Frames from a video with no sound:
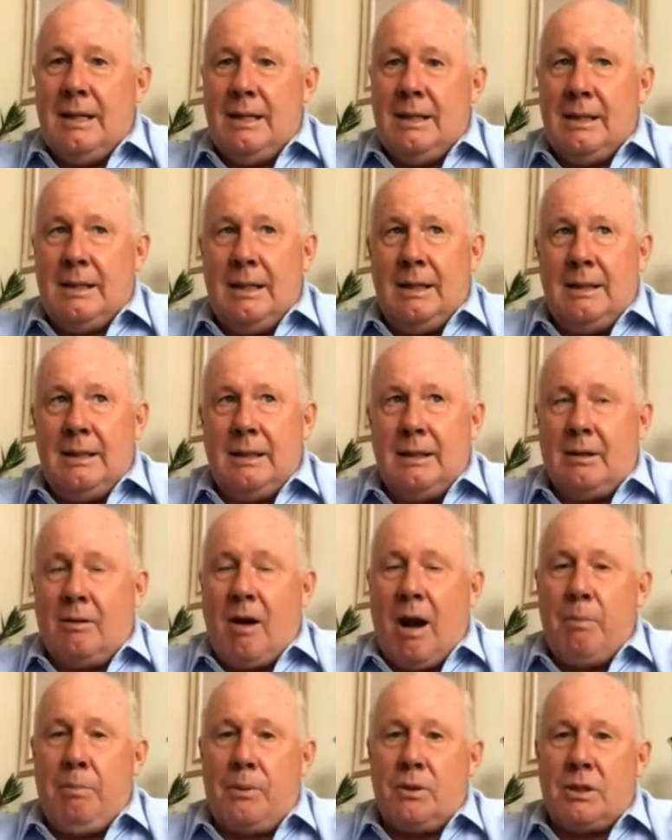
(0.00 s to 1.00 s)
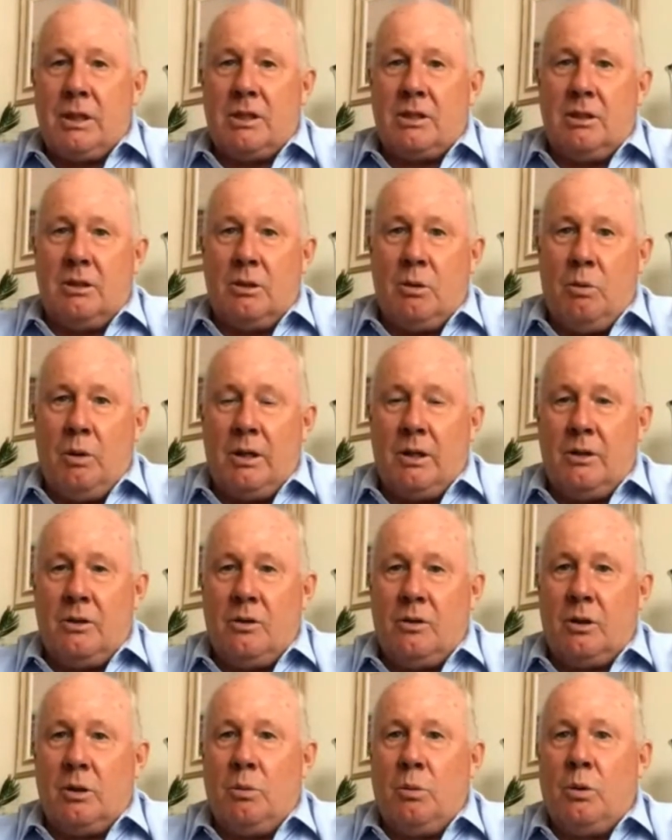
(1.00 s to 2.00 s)
in a great position to win
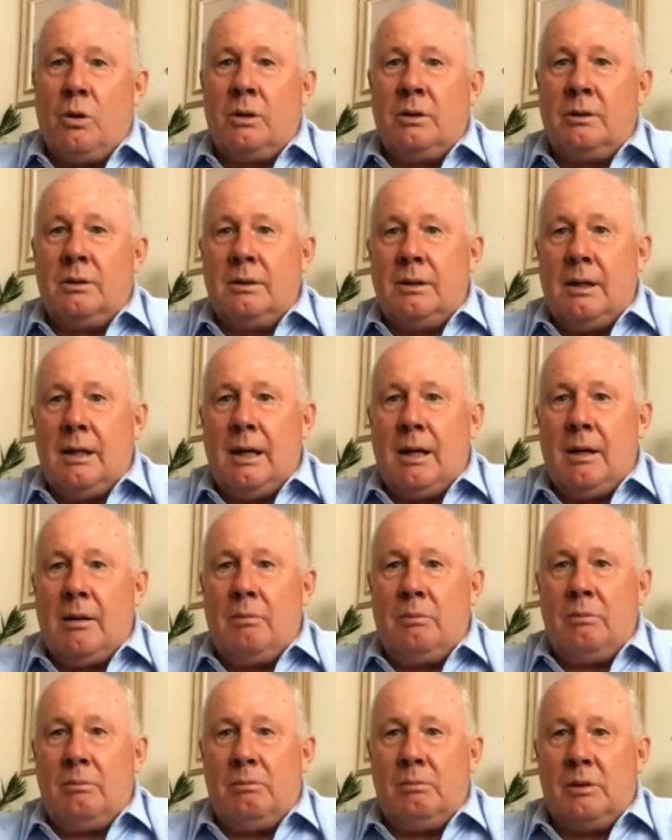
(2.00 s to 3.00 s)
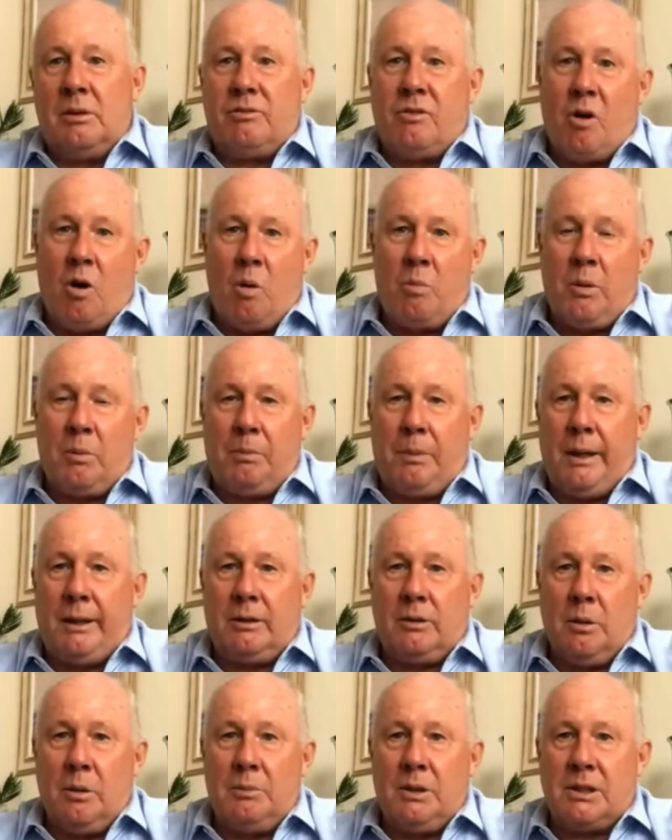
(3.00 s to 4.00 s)
another one. My form
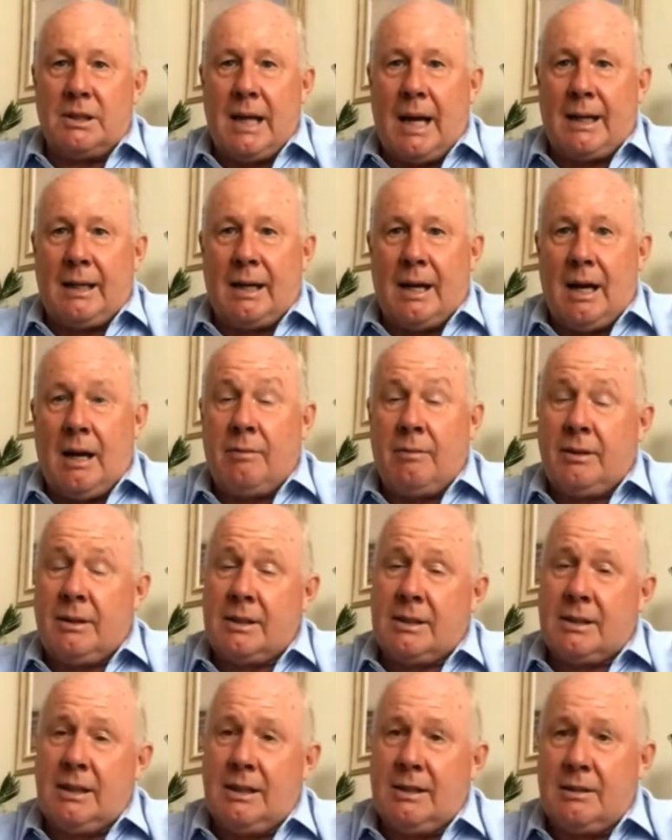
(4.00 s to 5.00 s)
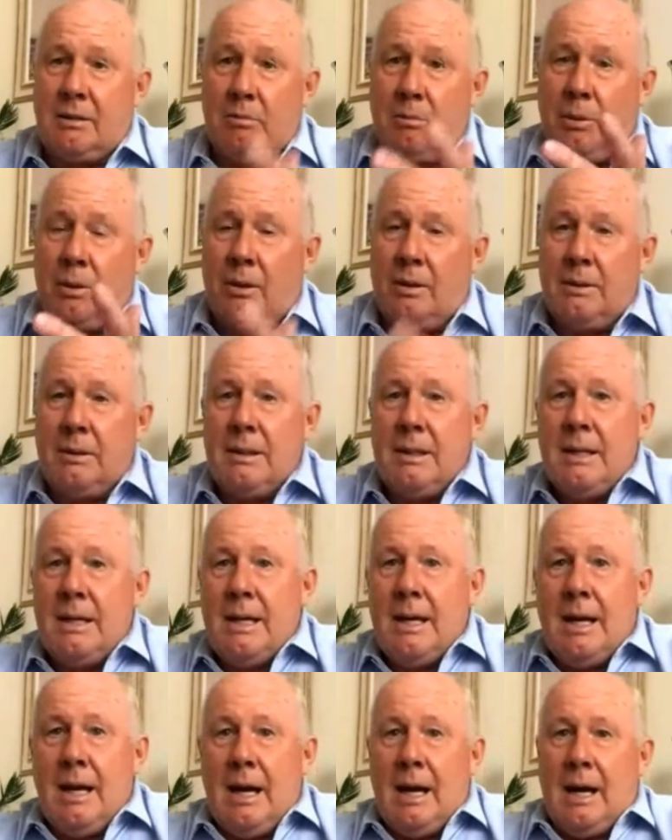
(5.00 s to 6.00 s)
picked up the second half of the season, but
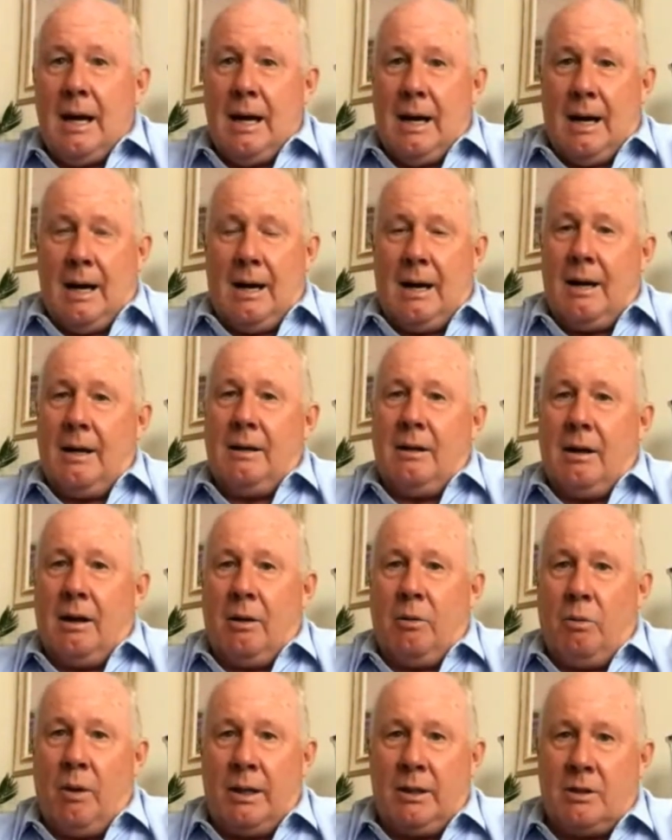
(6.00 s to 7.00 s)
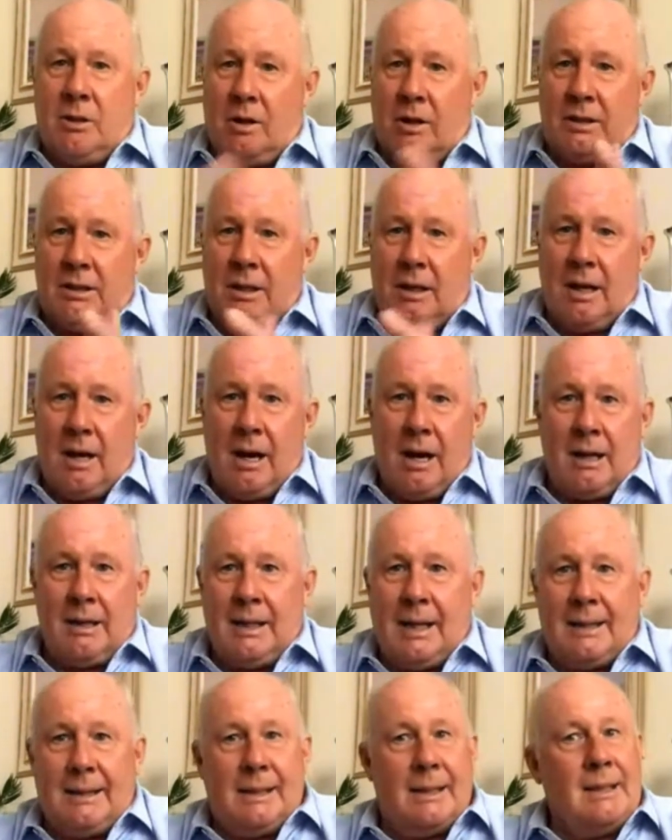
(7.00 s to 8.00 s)
I went on to
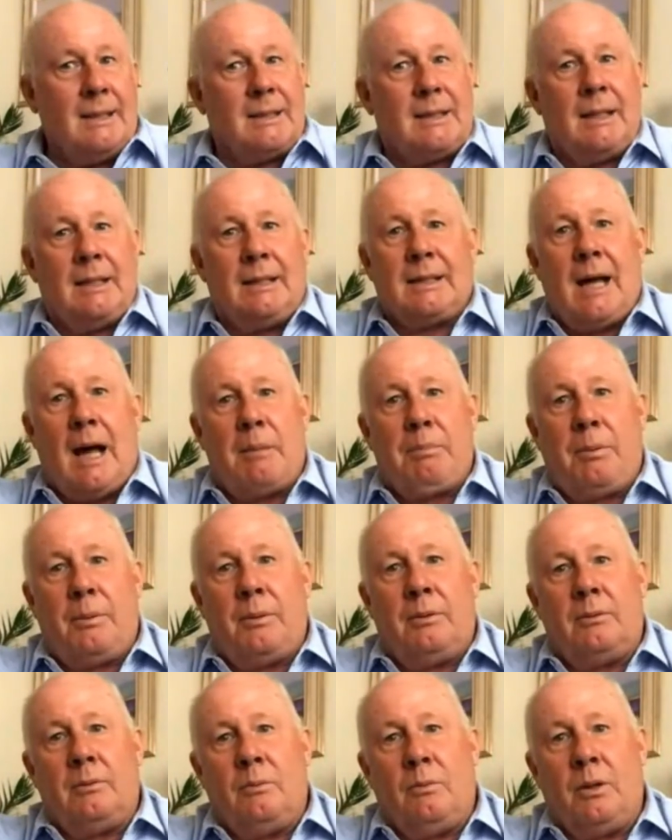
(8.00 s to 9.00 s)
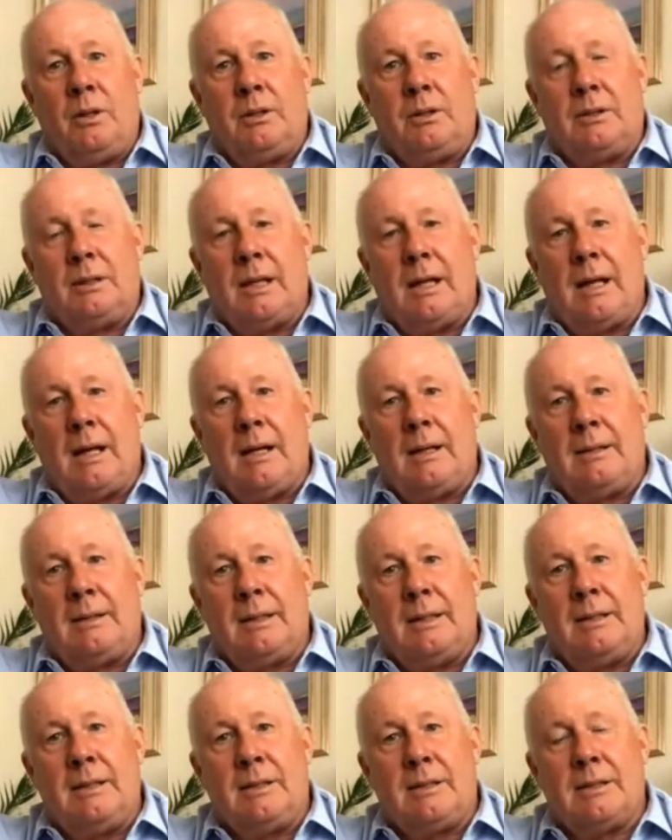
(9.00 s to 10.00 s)
learn that these things happen with
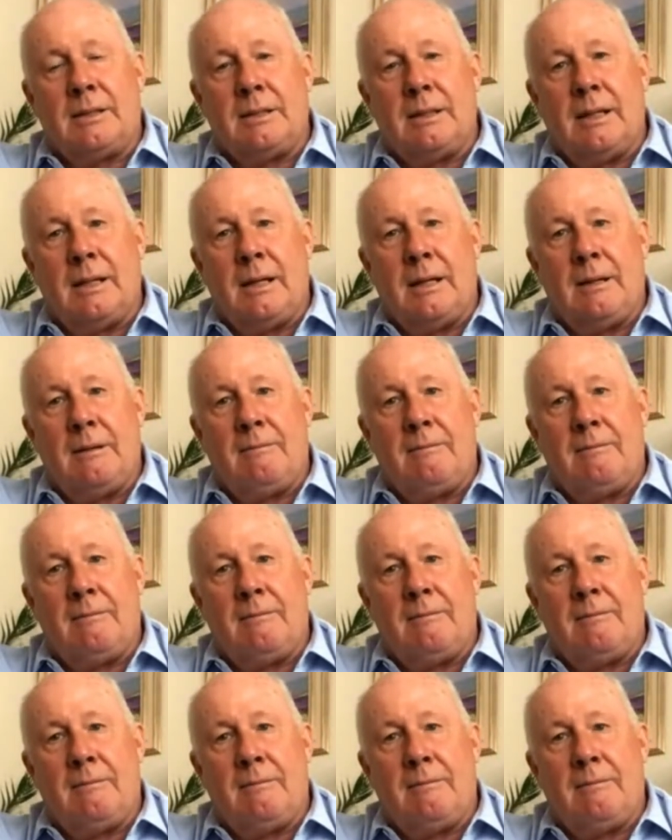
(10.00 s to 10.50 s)
these